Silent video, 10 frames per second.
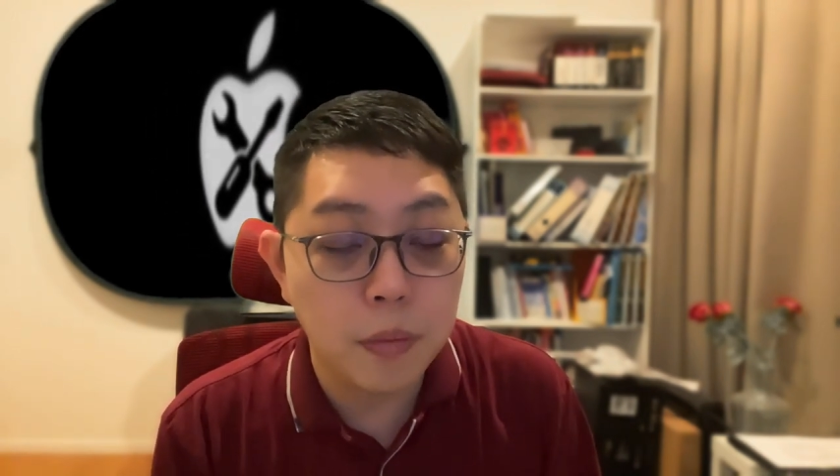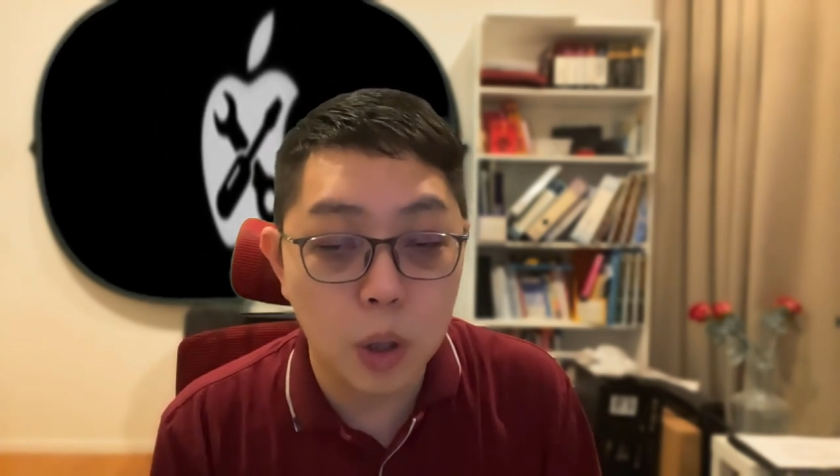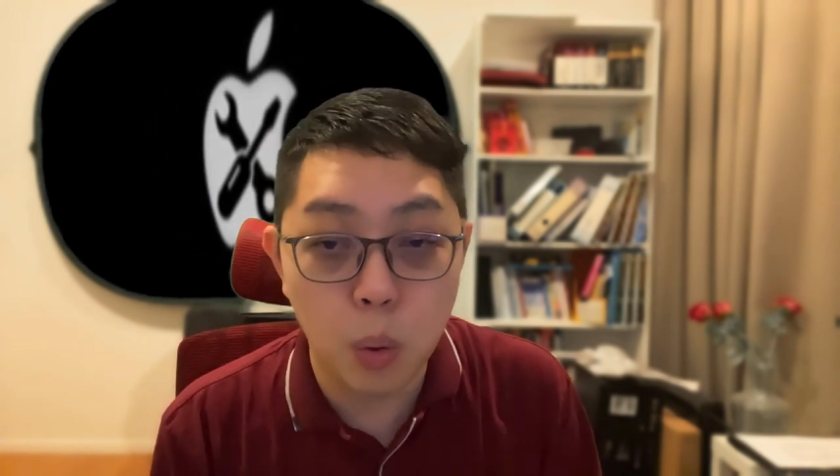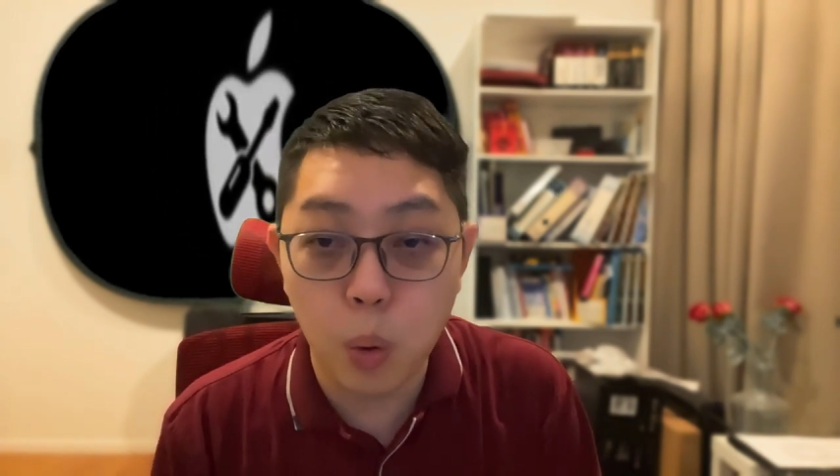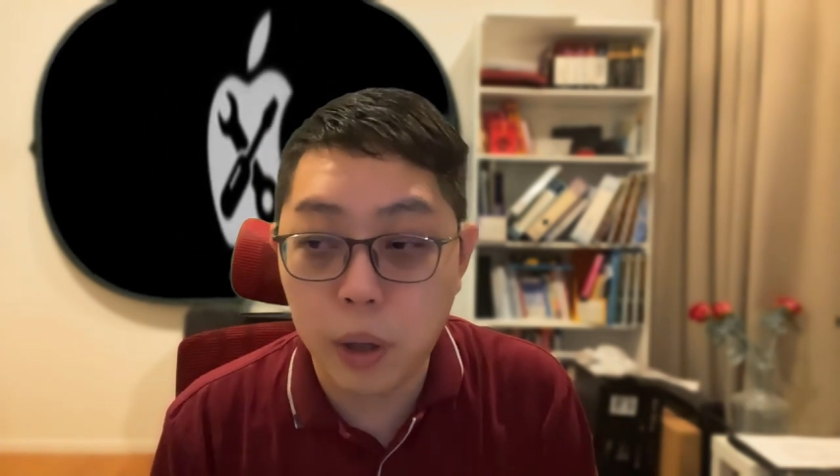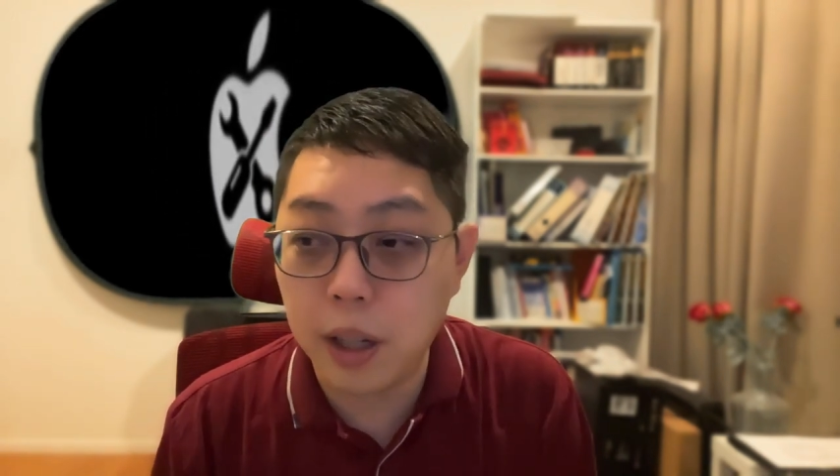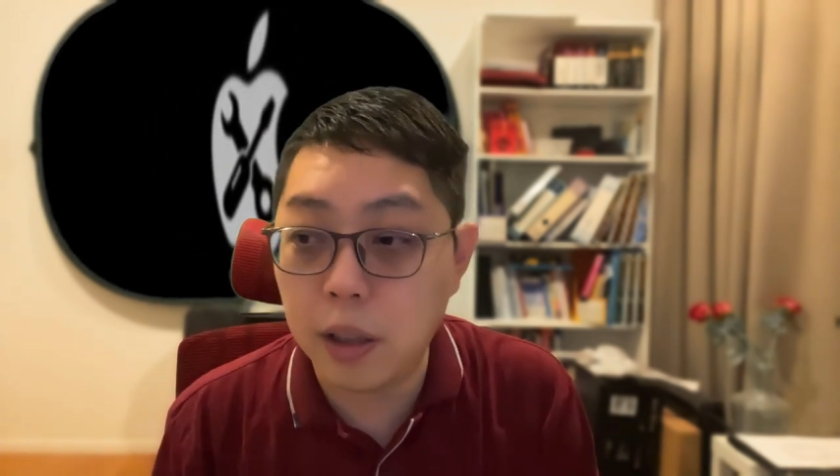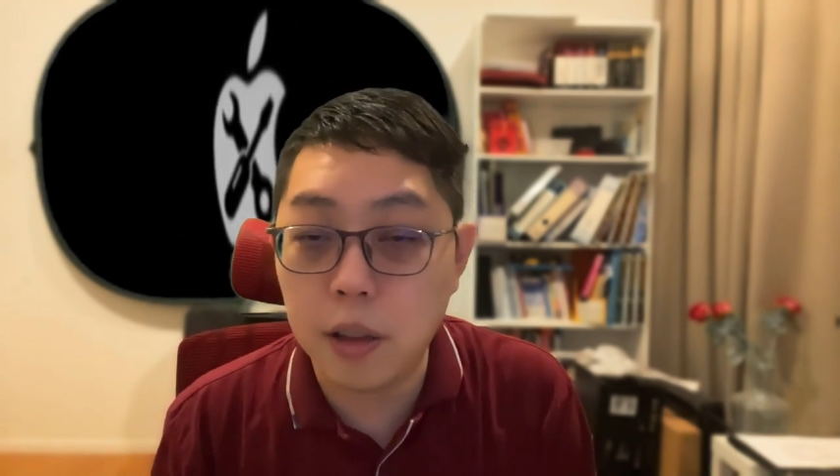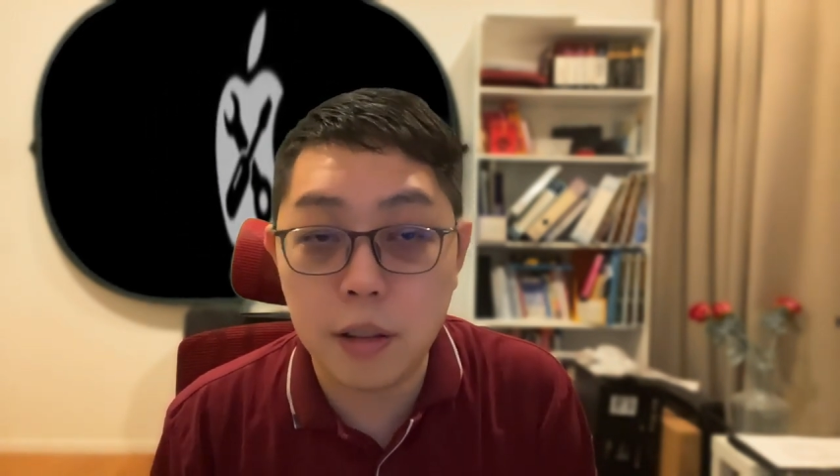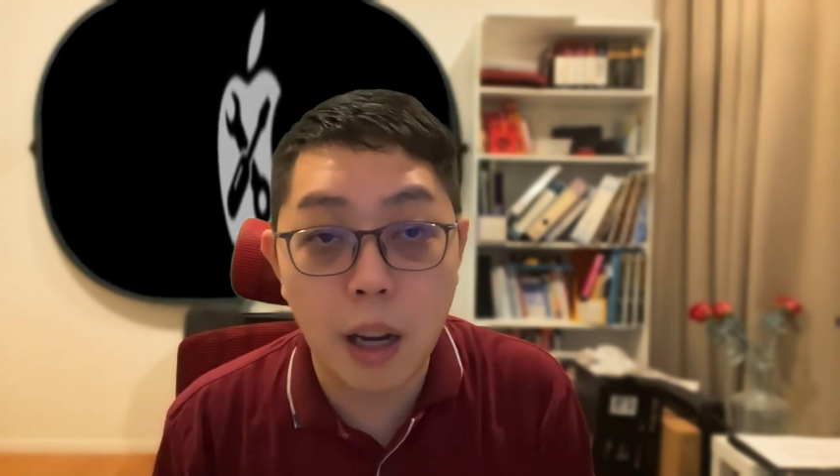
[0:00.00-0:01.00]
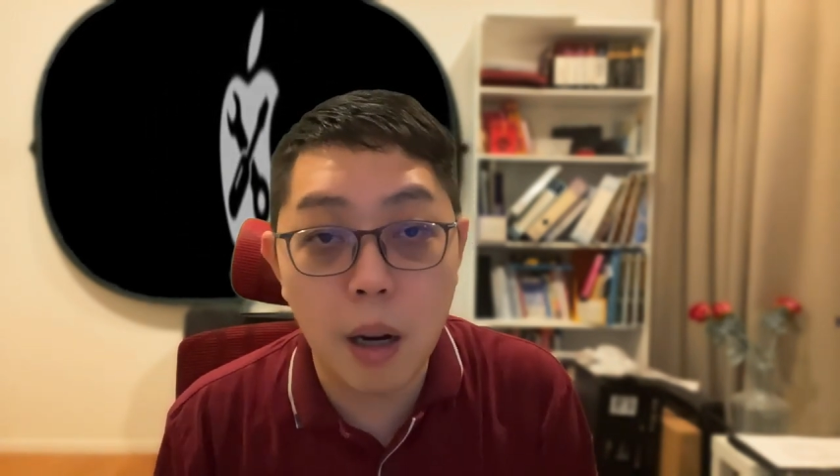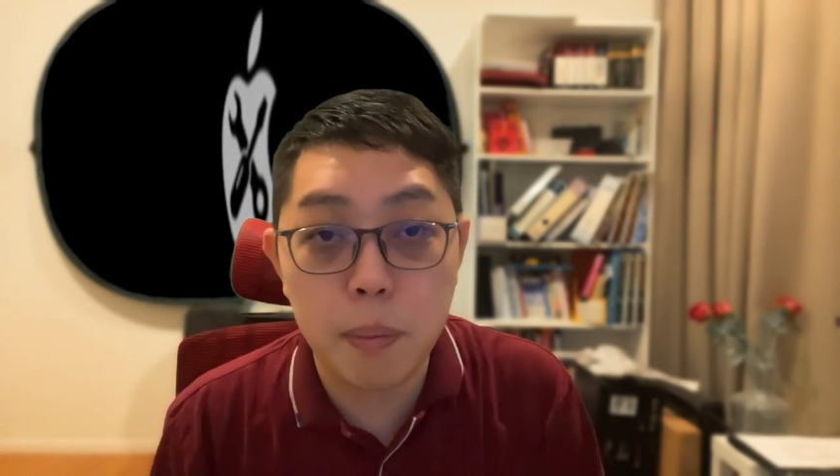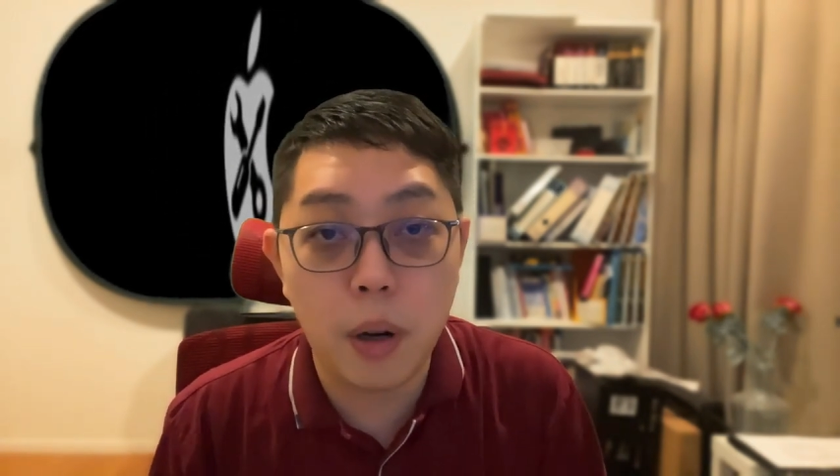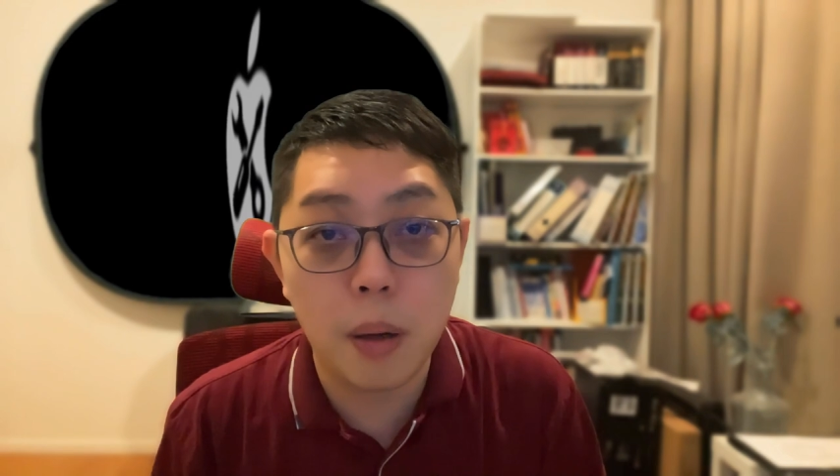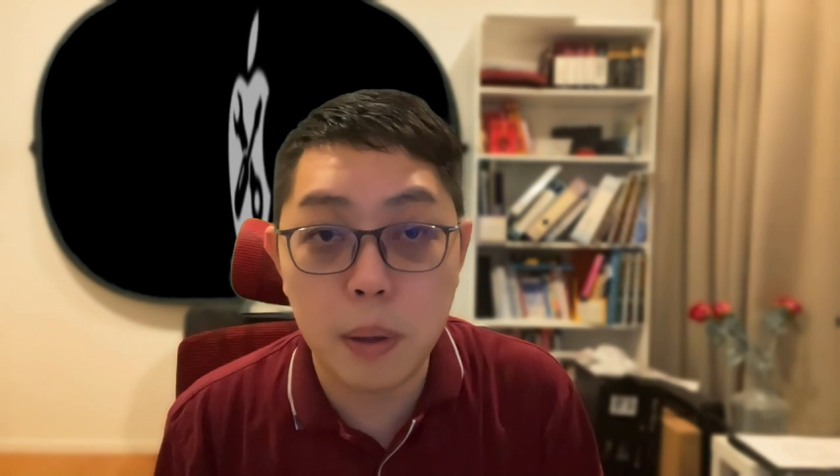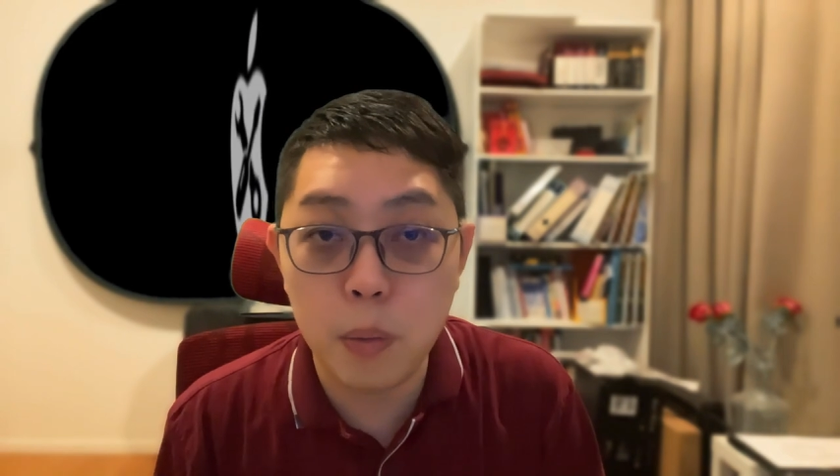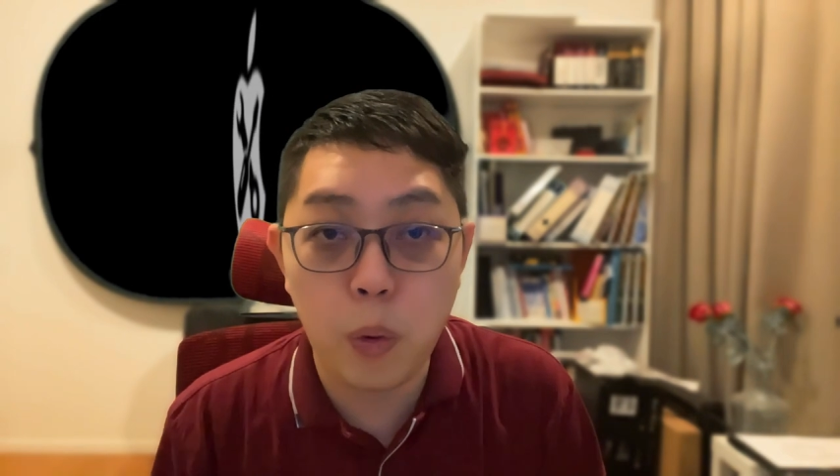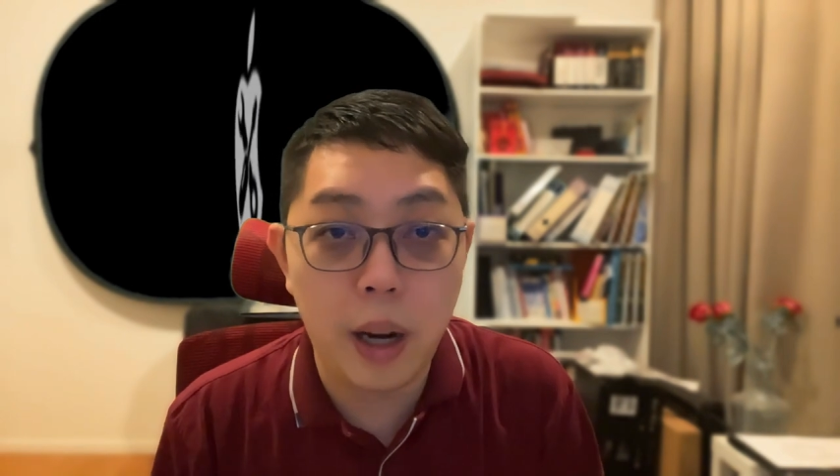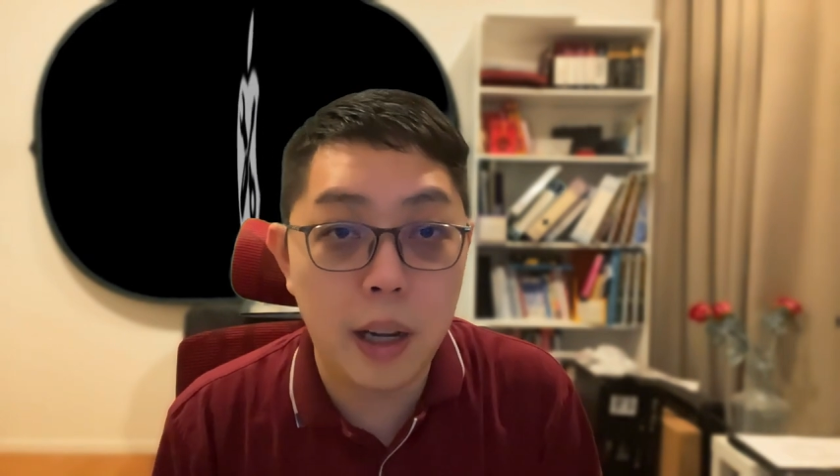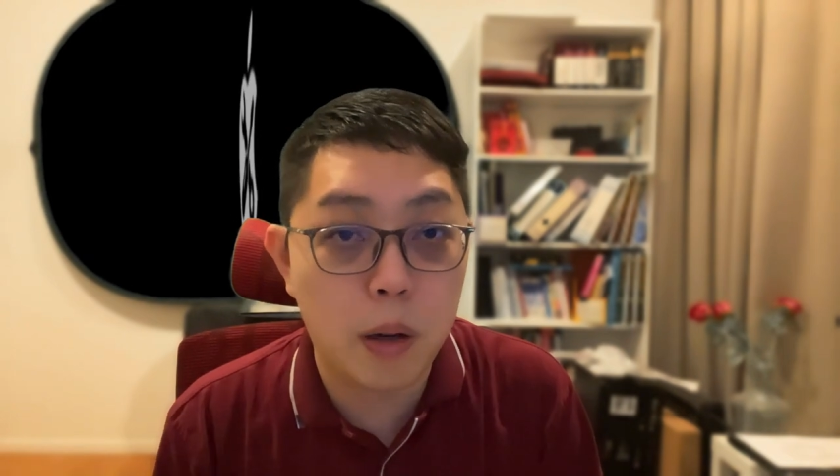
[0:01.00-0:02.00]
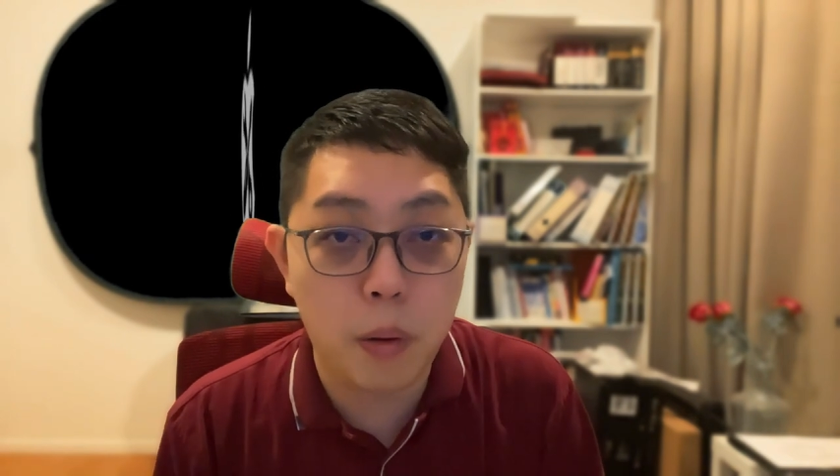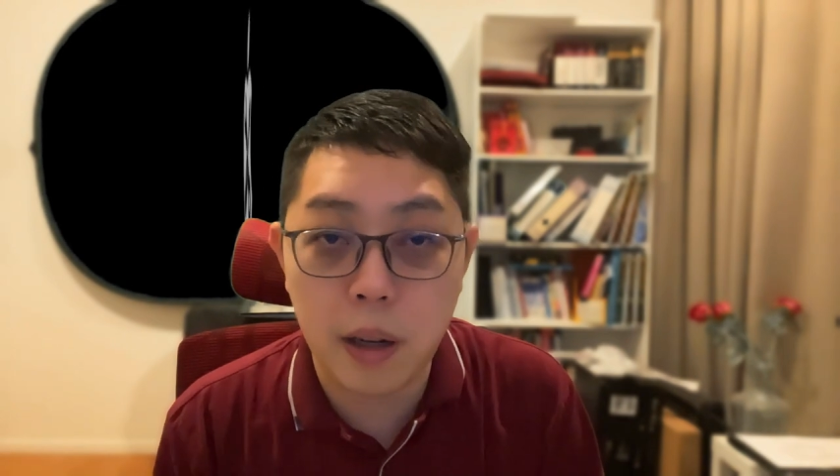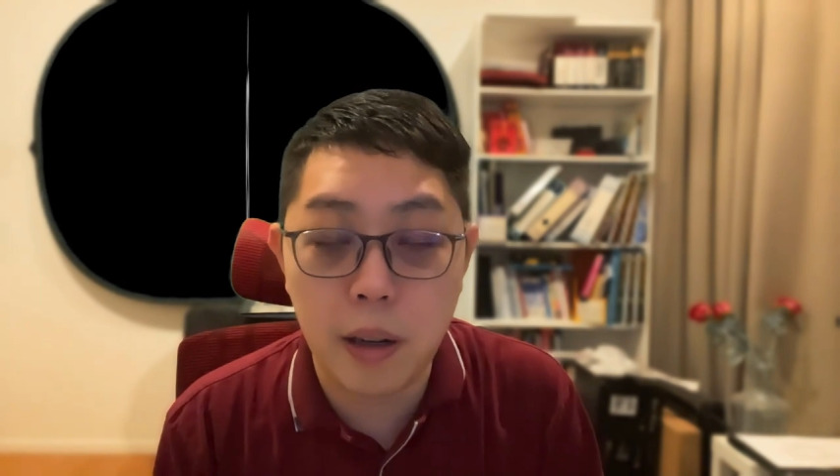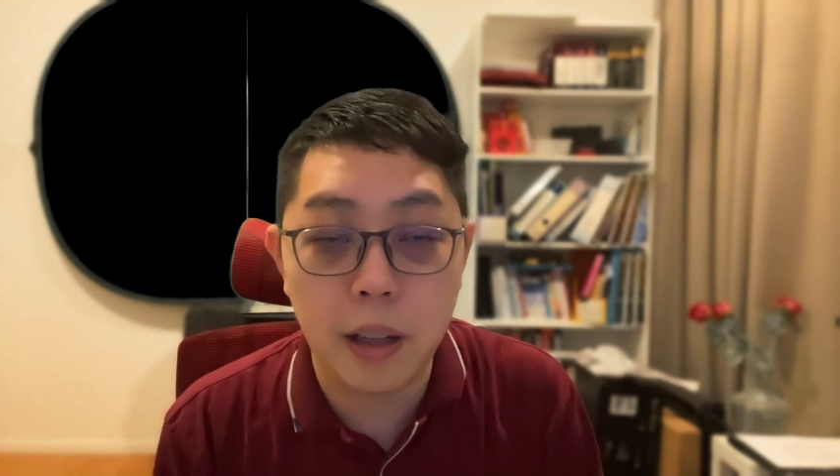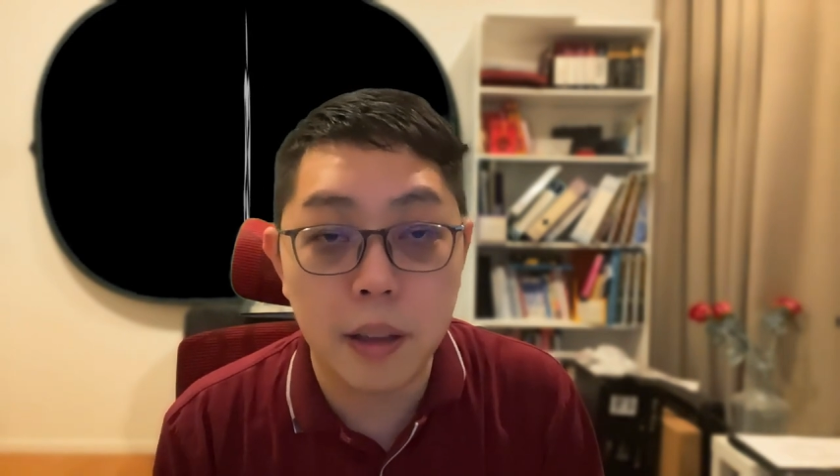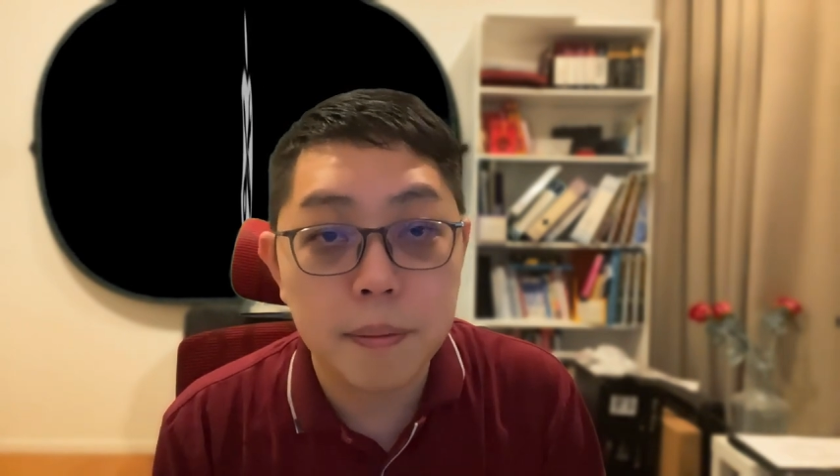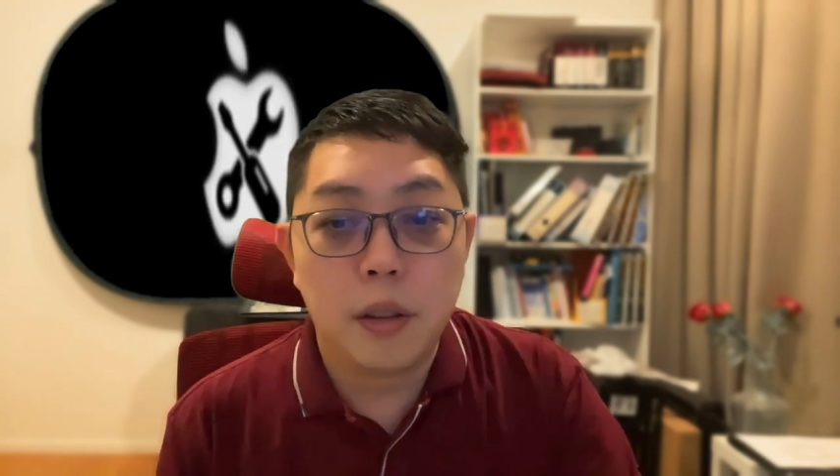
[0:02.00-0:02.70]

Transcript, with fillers: to locate this kind of problem very quickly.